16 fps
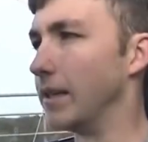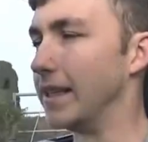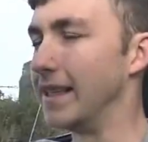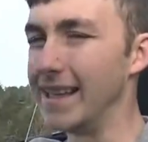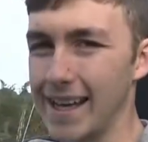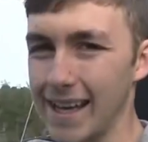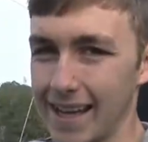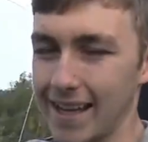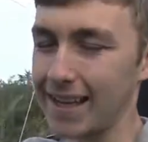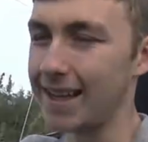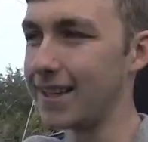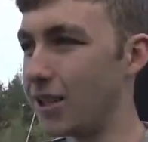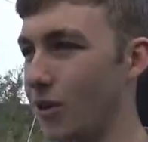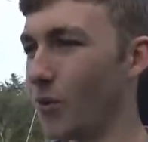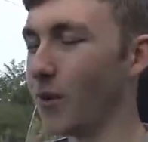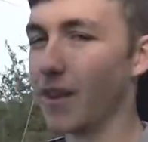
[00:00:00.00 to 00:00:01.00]
yeah, I
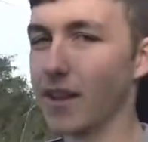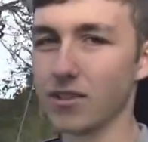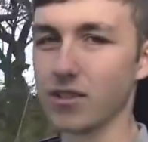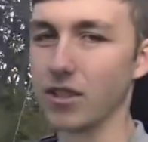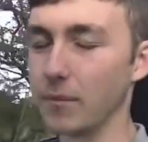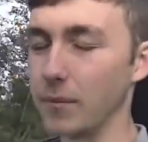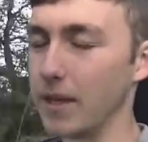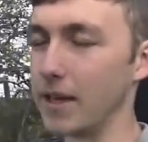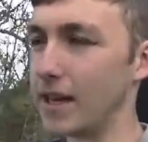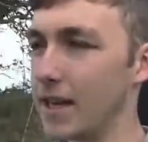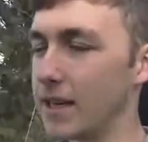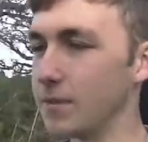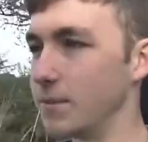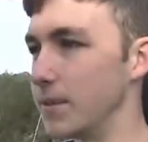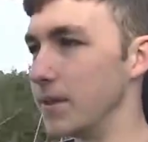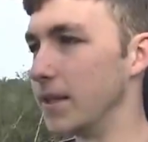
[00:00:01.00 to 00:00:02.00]
don't know when that's going to be now,
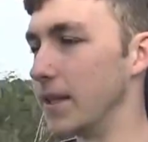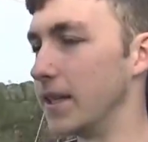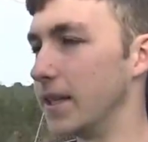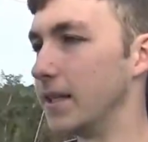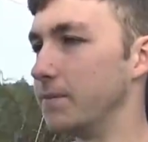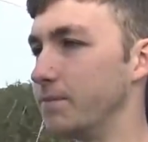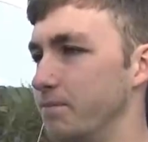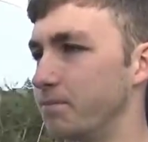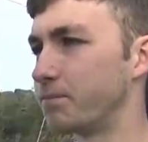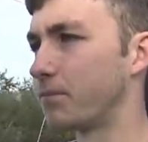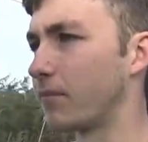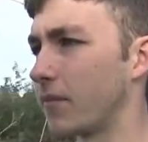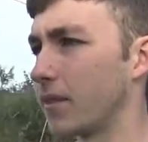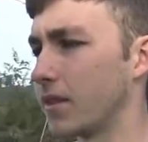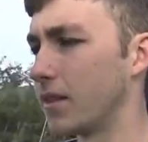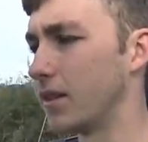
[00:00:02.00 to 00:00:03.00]
but
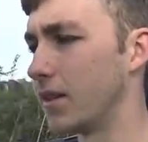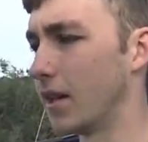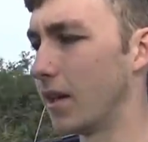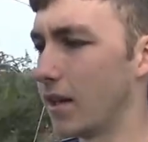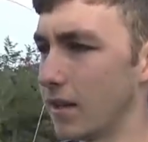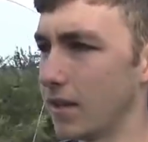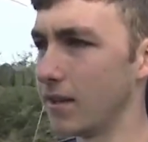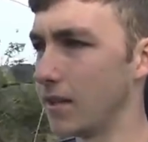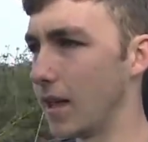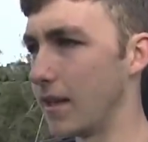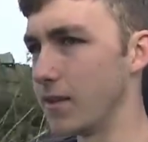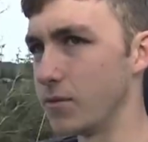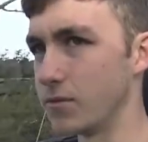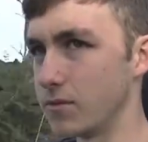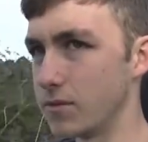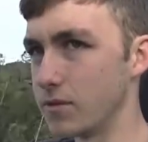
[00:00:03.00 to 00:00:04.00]
yeah,
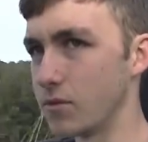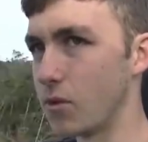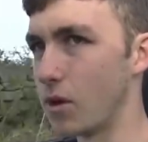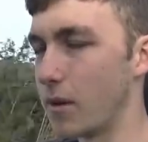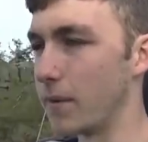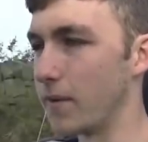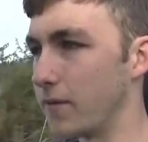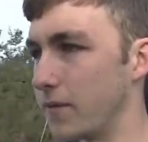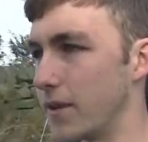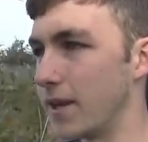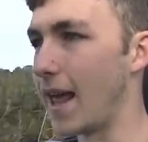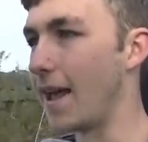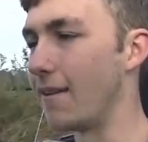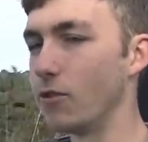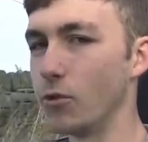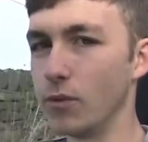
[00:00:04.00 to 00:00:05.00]
there's quite a bit of an
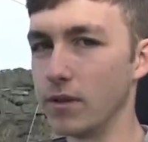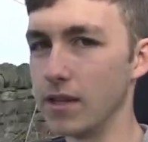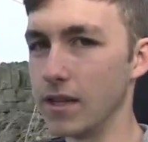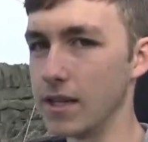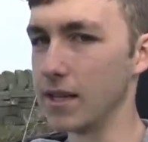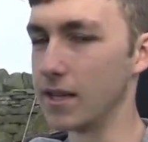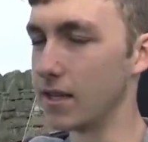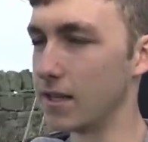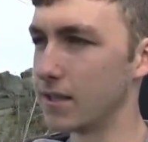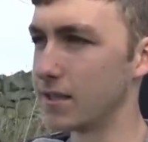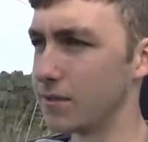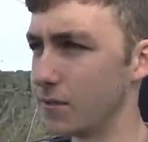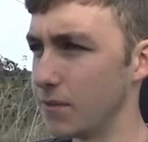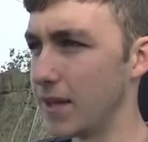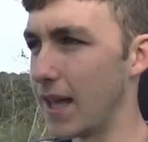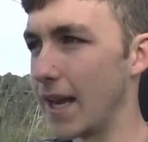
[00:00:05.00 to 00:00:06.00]
error with the
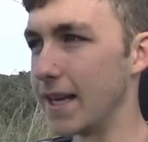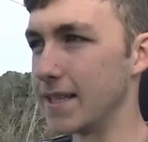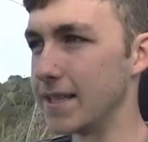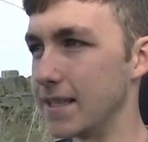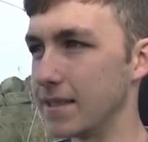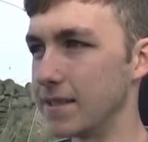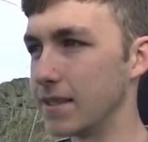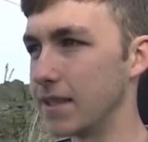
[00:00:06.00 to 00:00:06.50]
editing